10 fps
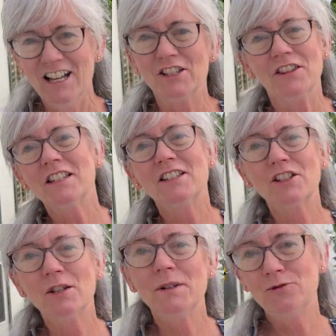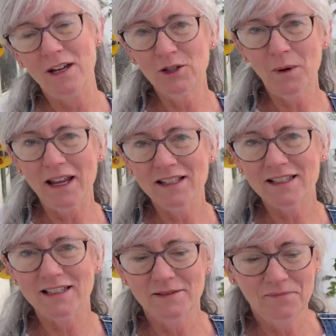So this is going to be drained to waste.
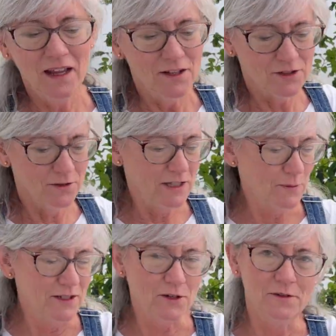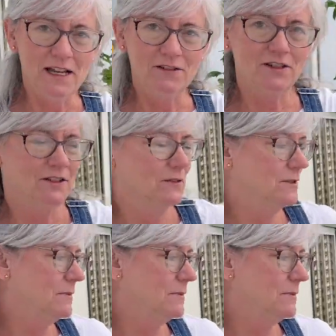So that's why it's going down to the